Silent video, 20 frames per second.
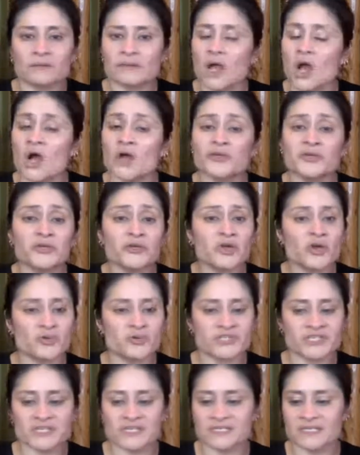all your
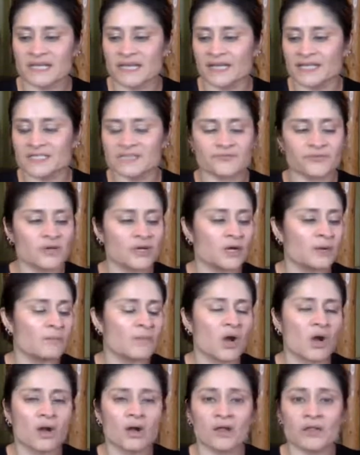coaches, guys,
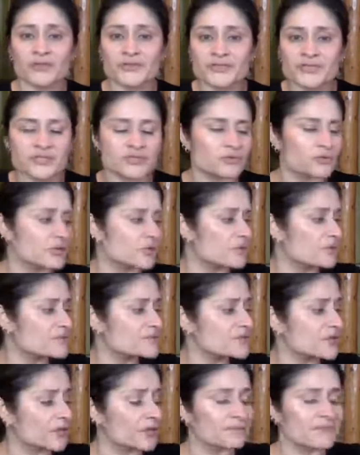from all the
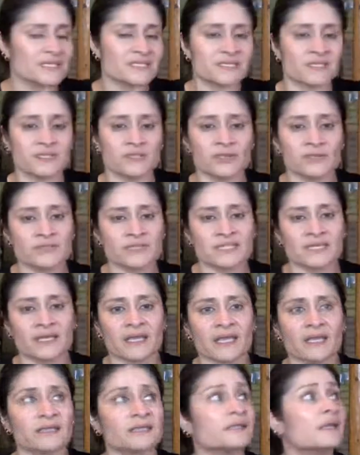studios are missing you
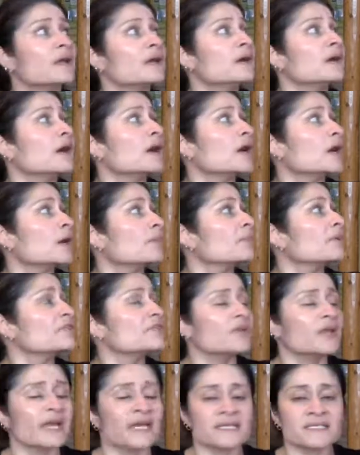today. And um, if
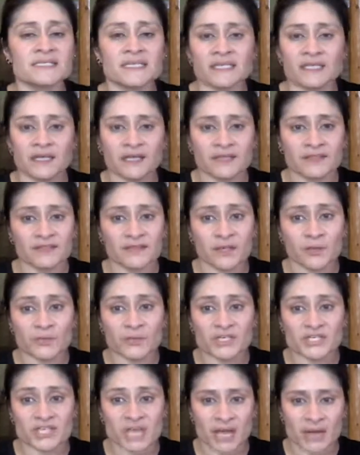you guys need anything,
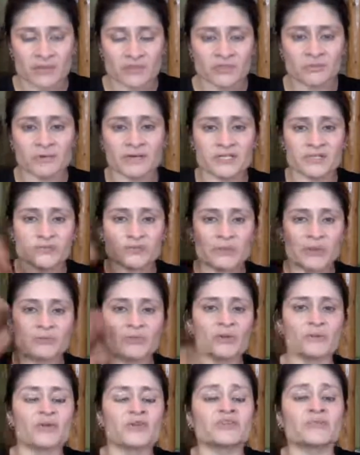reach out to us.
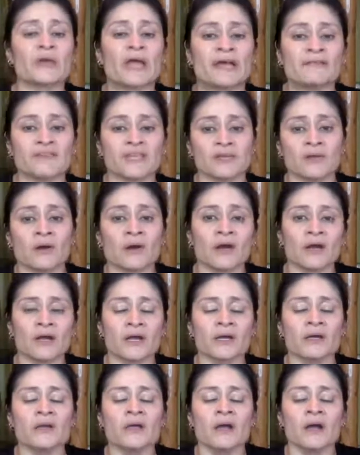Remember, we're having
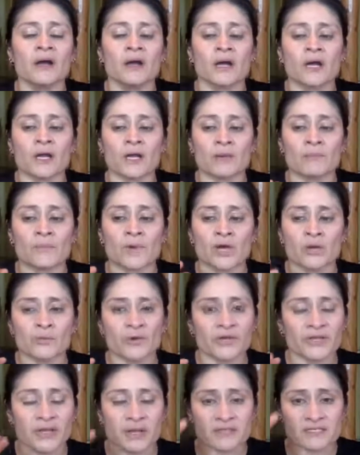our um, our
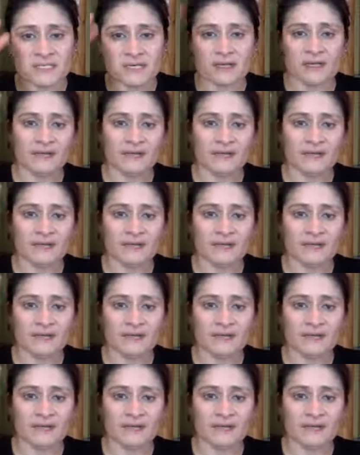workouts